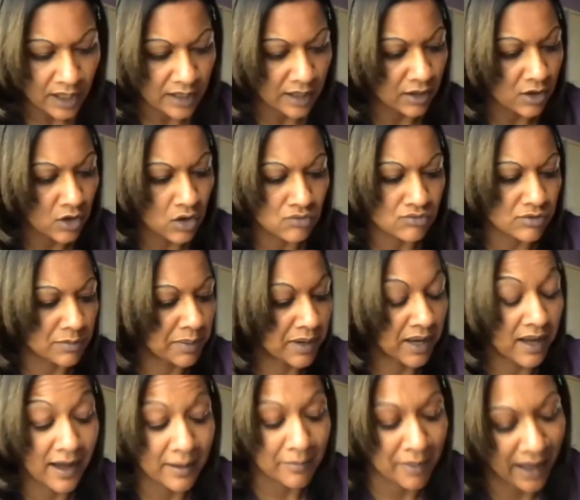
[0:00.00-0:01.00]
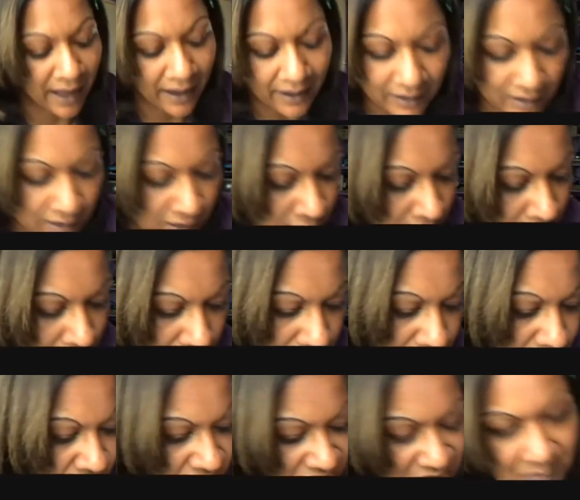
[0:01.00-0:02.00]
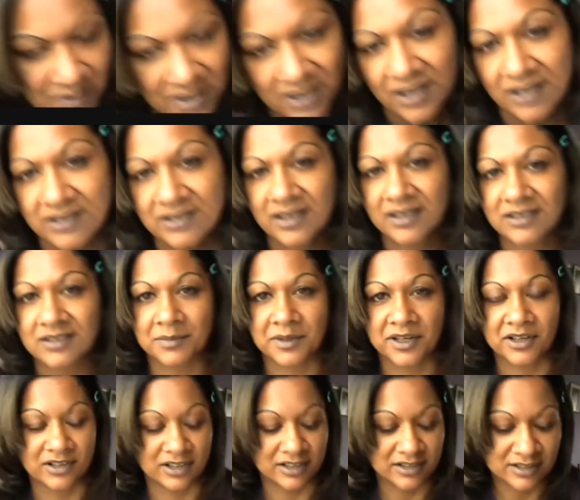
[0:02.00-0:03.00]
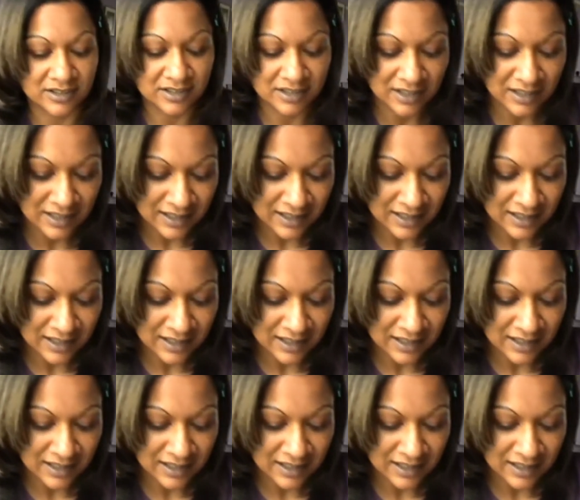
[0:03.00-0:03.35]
and I got a reply back. It's just pathetic, to be honest.